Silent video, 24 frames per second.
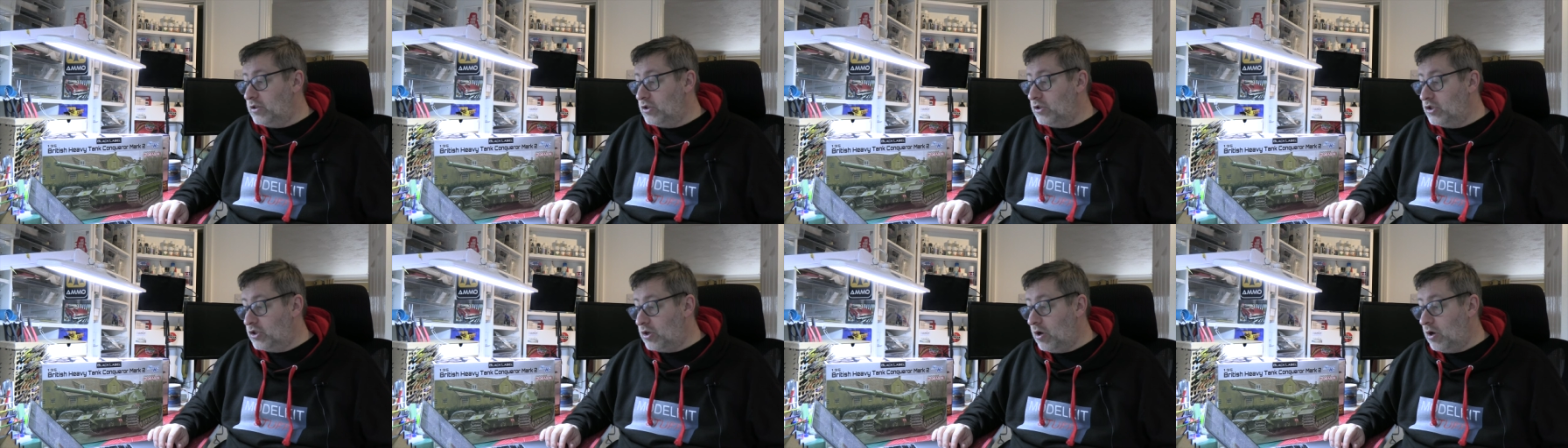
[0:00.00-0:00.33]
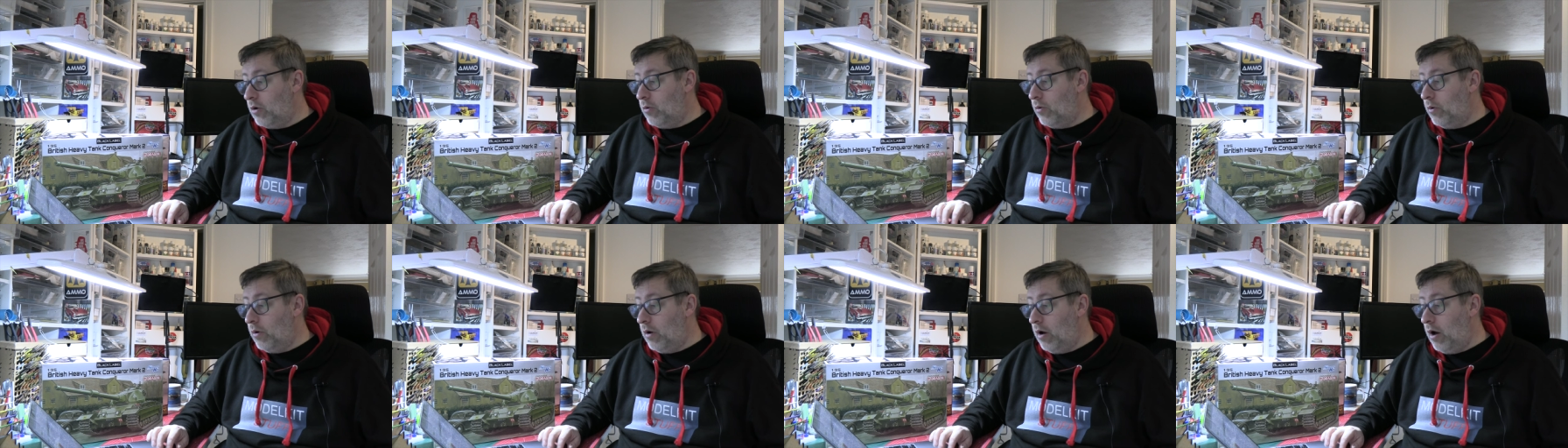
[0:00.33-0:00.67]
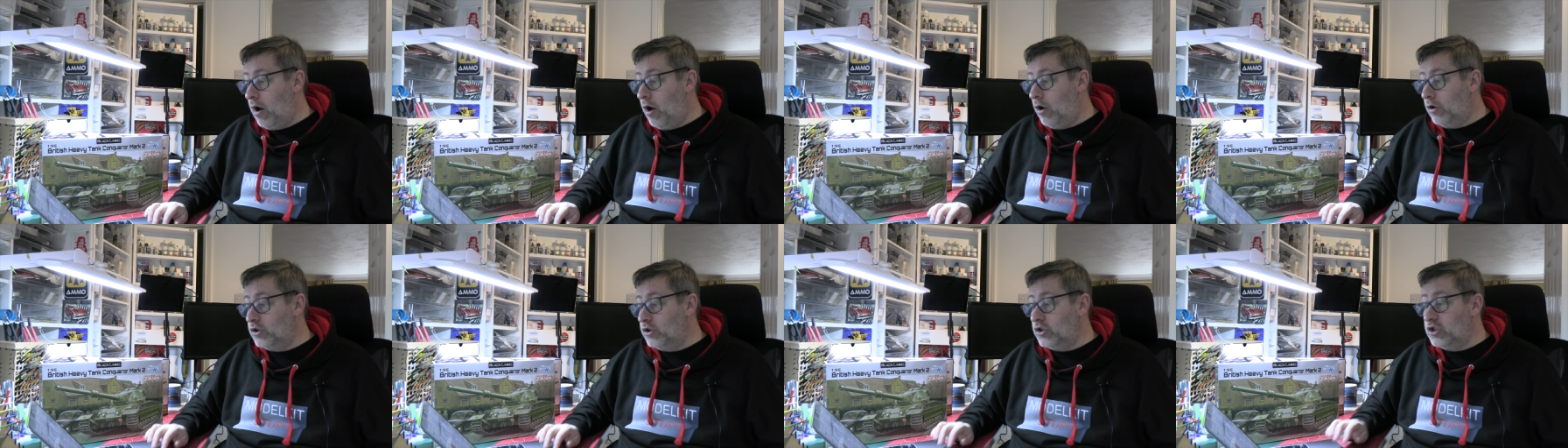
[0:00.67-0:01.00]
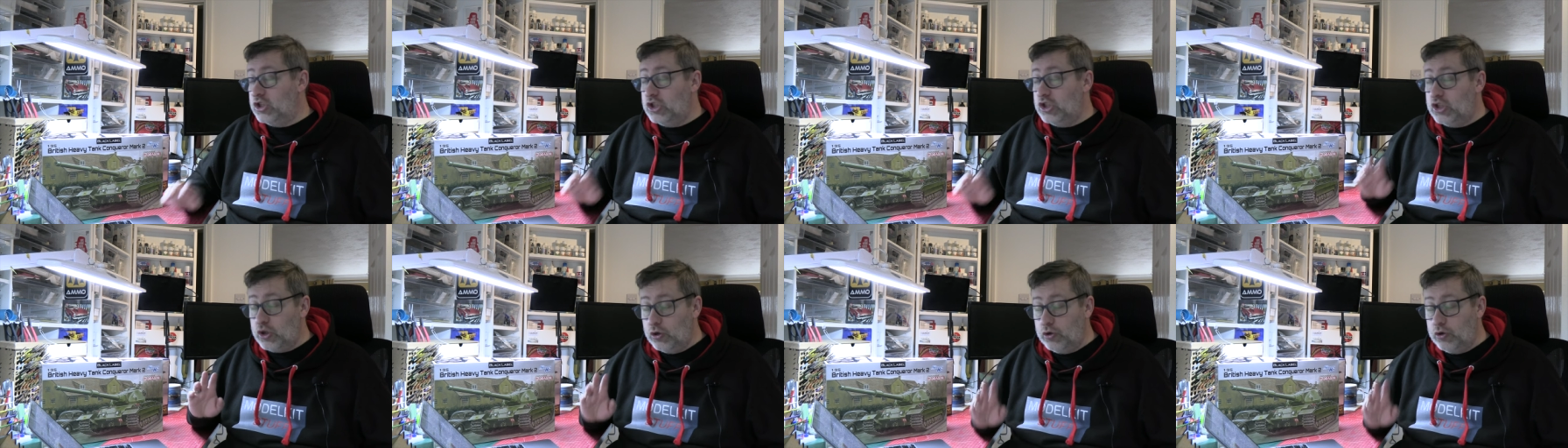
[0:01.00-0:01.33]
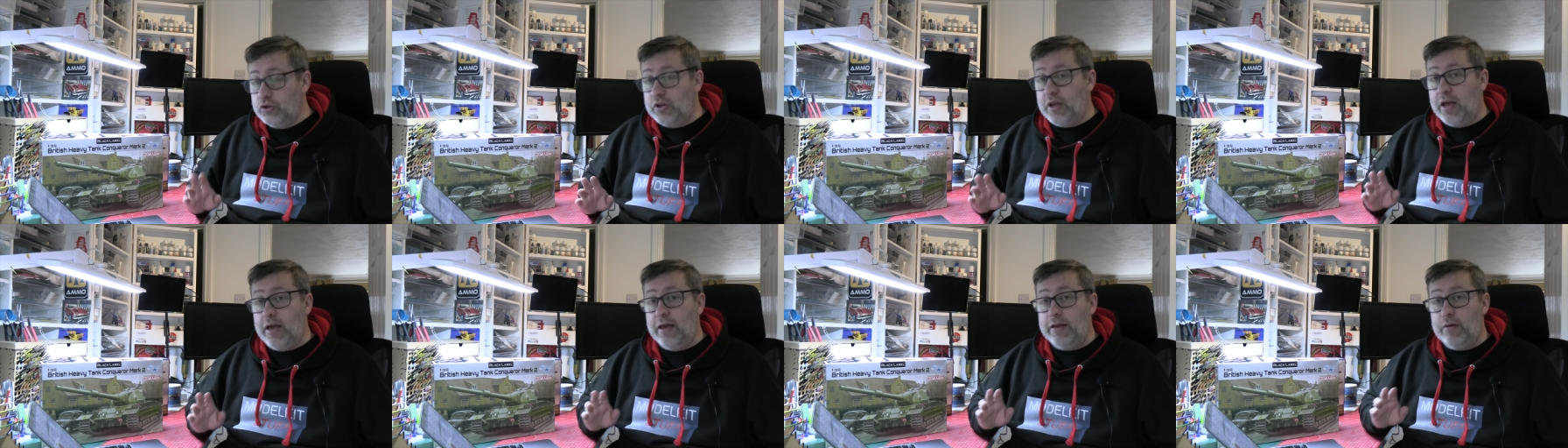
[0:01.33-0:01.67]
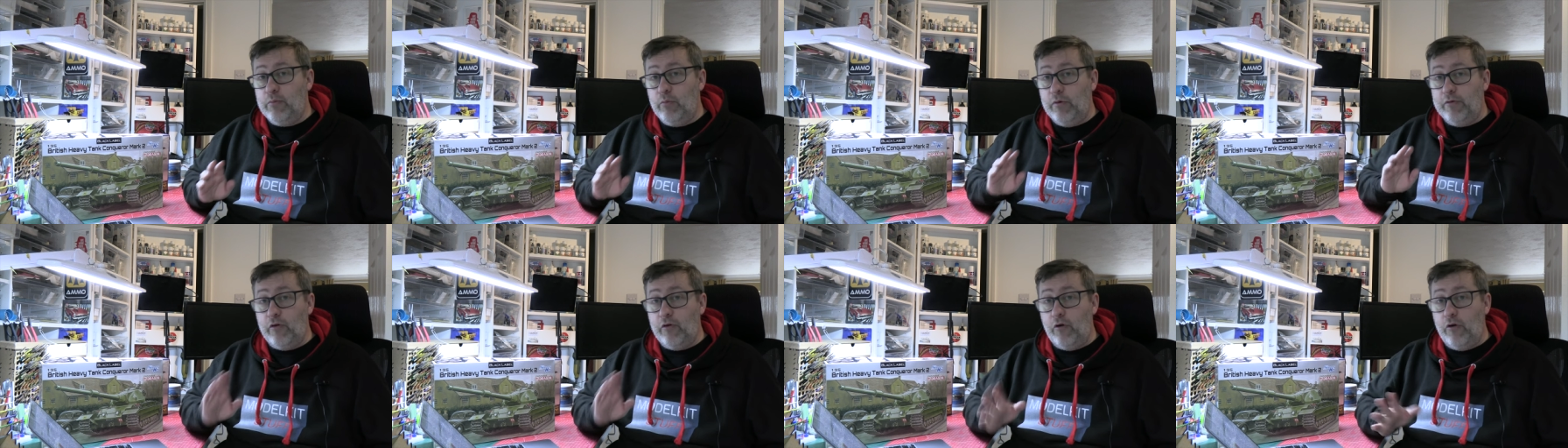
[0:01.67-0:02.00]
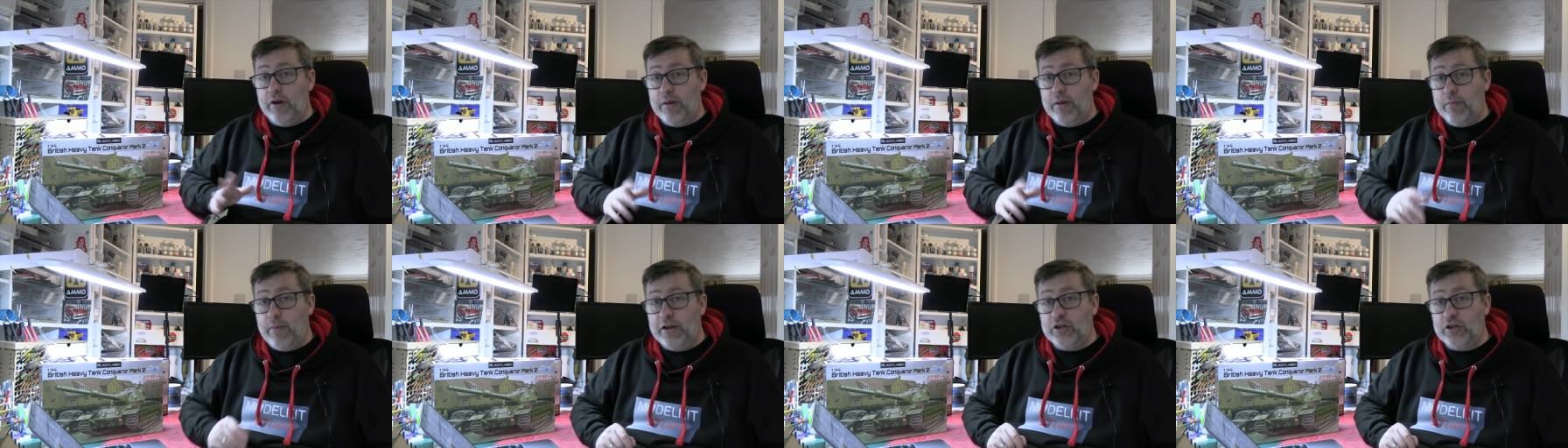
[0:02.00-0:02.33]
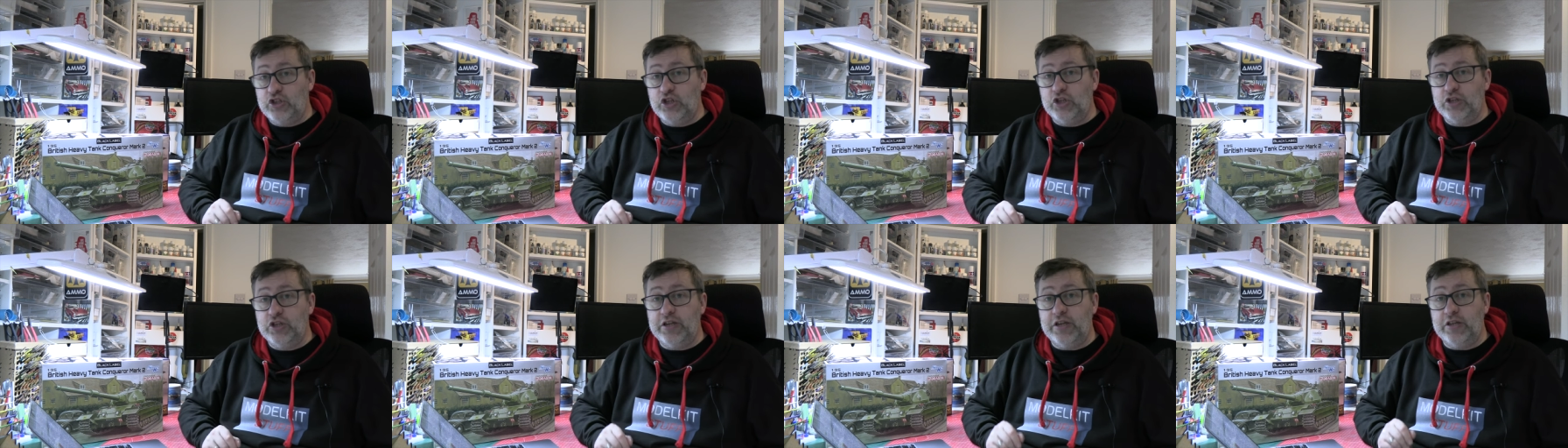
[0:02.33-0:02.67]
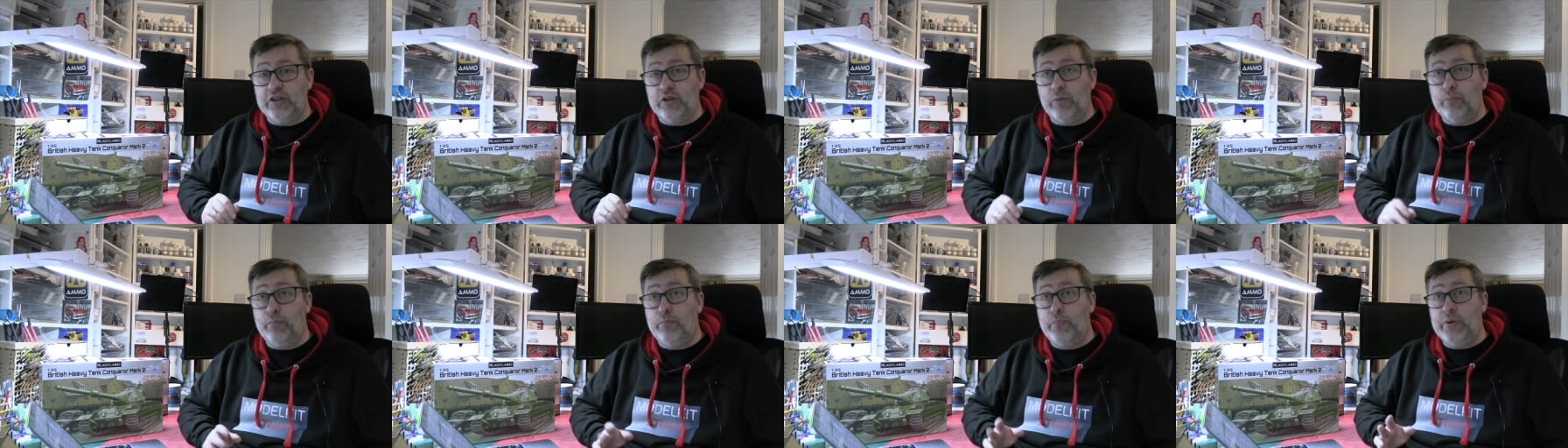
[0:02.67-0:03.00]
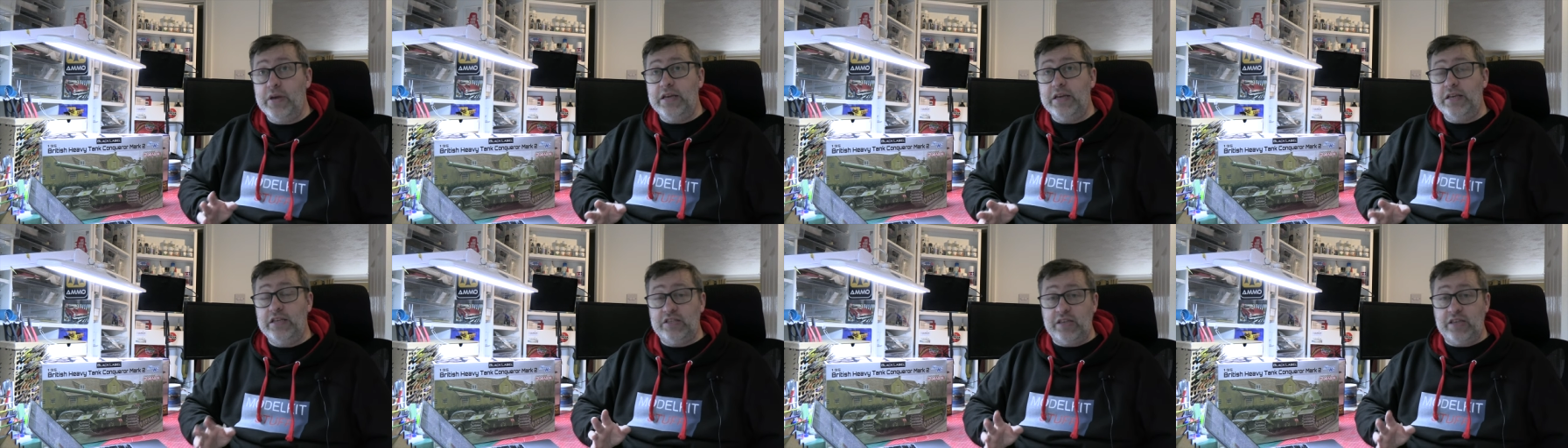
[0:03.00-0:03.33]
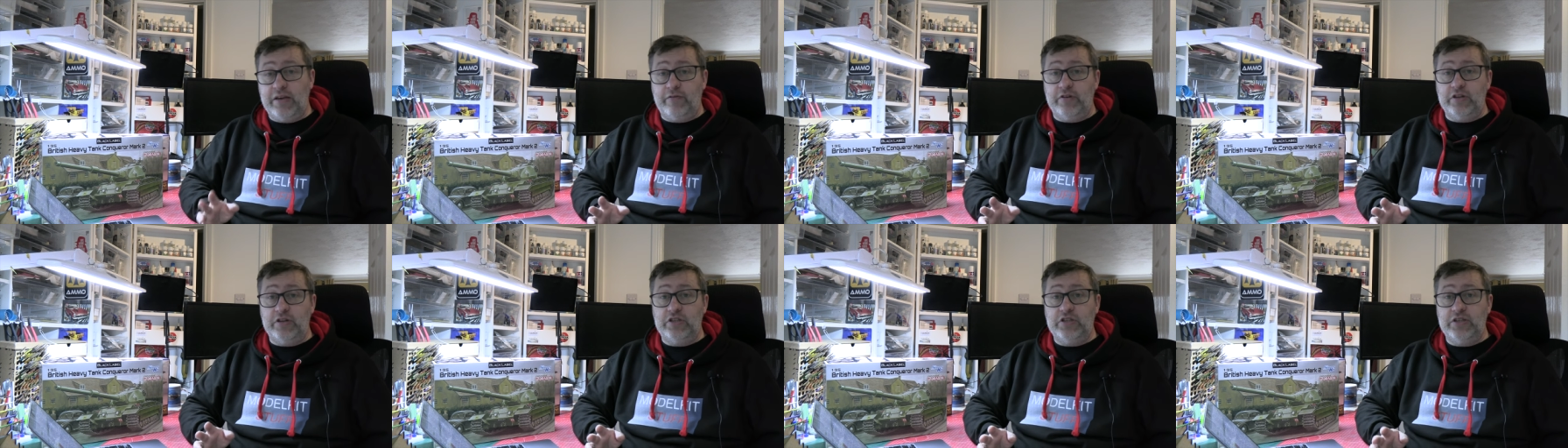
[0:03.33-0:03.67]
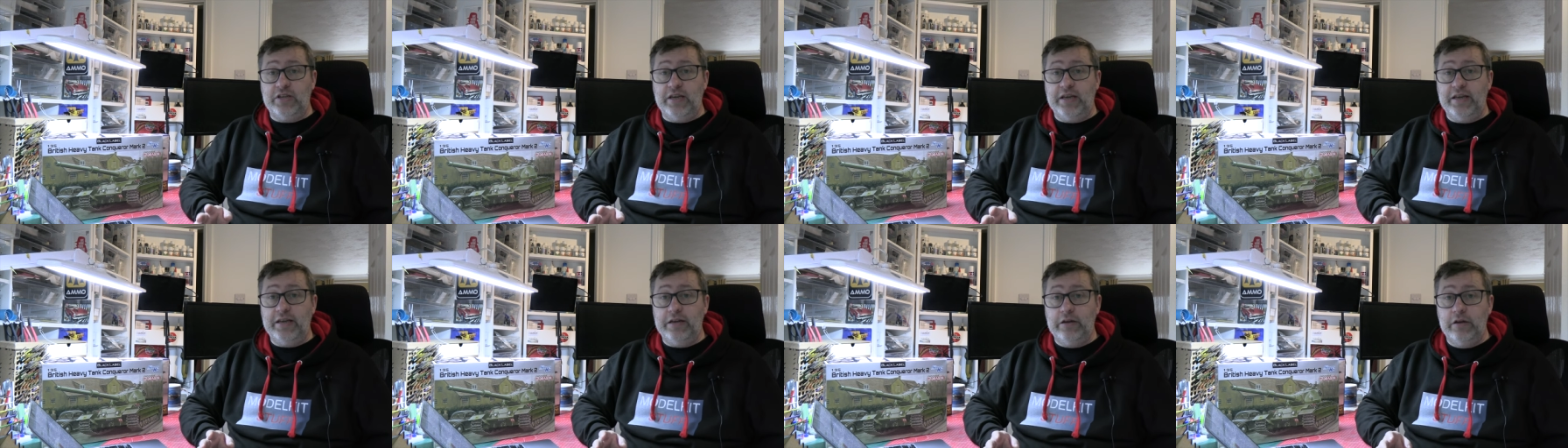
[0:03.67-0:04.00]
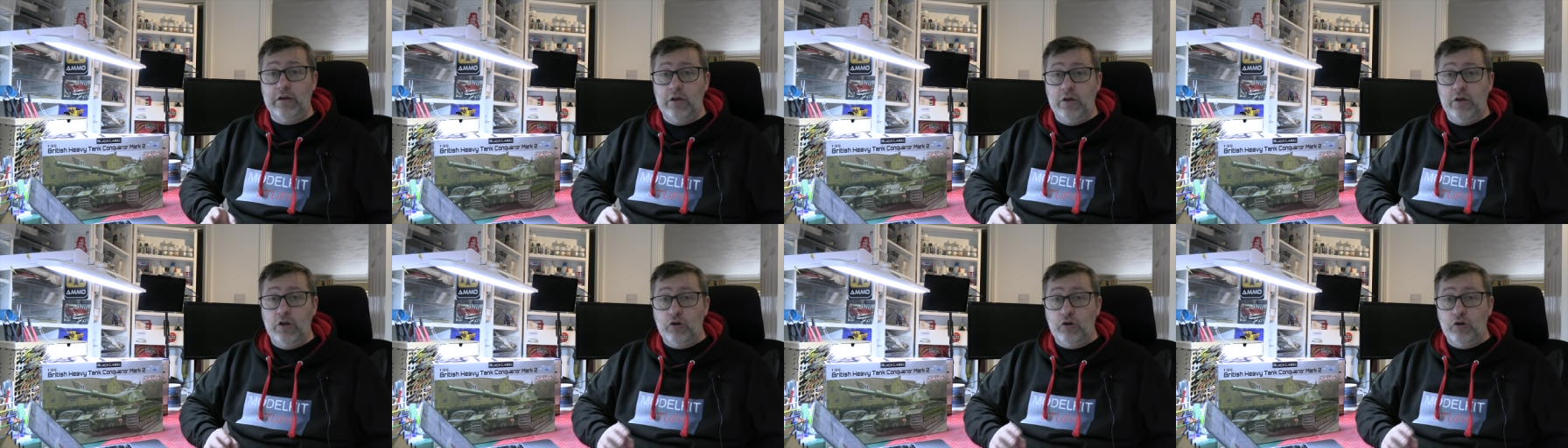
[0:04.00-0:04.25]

so on Sunday, we've already mentioned it, the B17